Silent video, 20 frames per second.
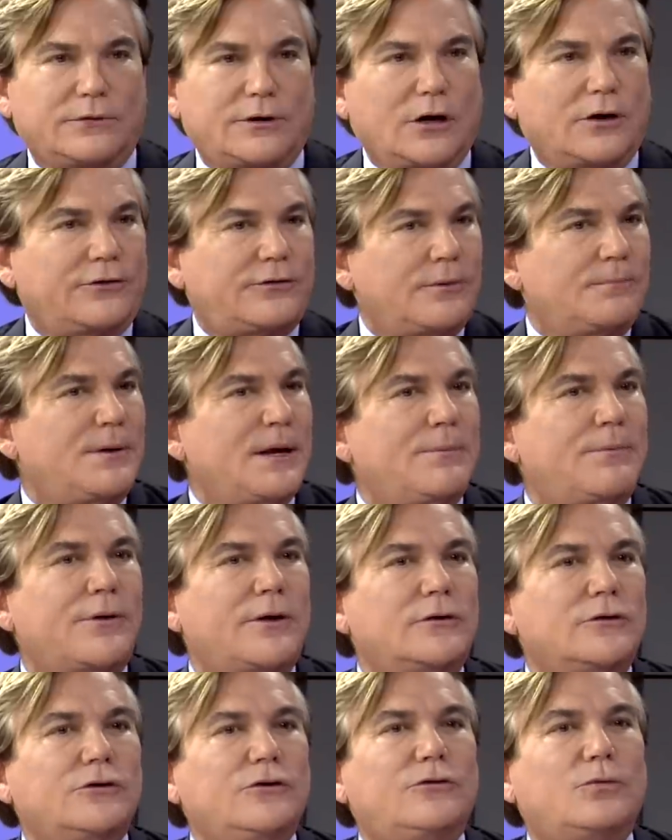There are some people
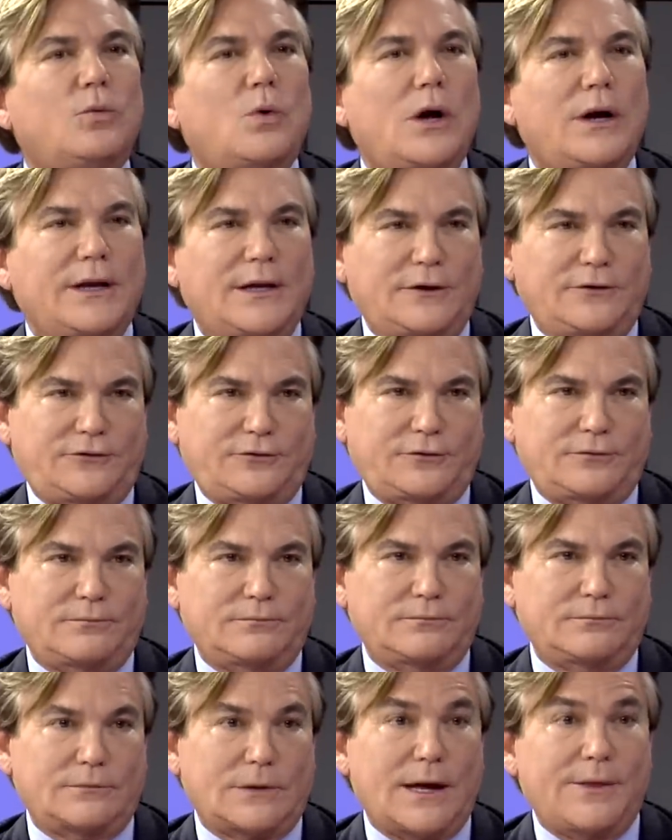that lose one inch,
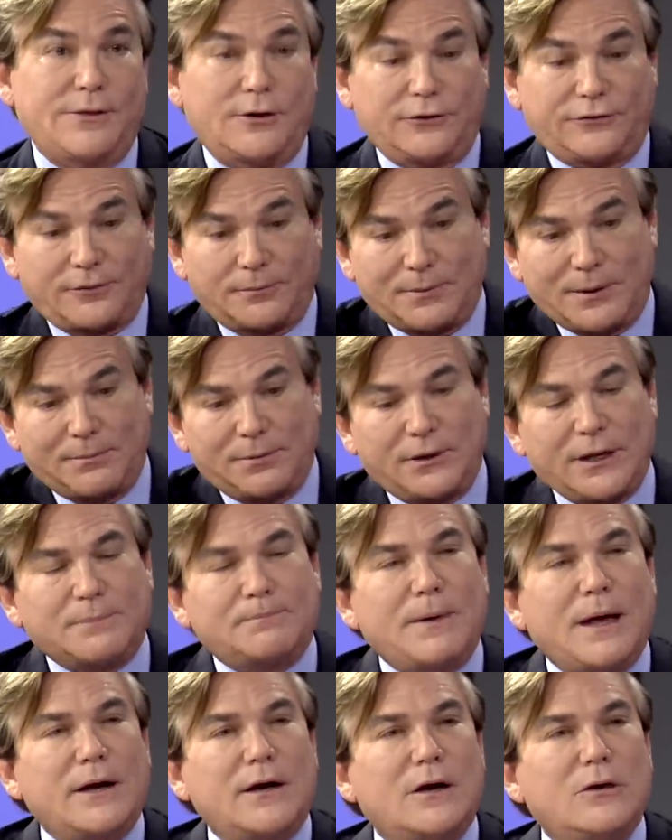and there are some people like
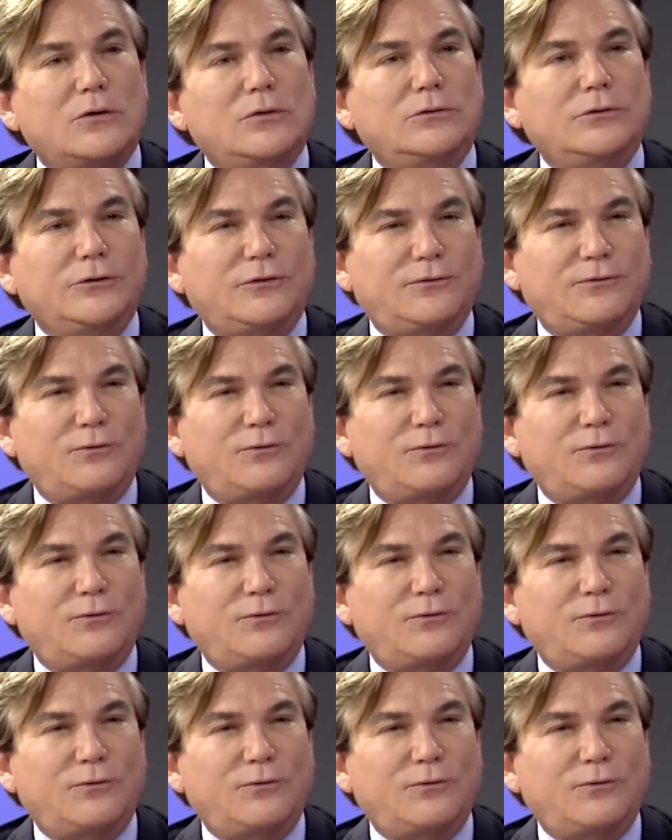Beto who lose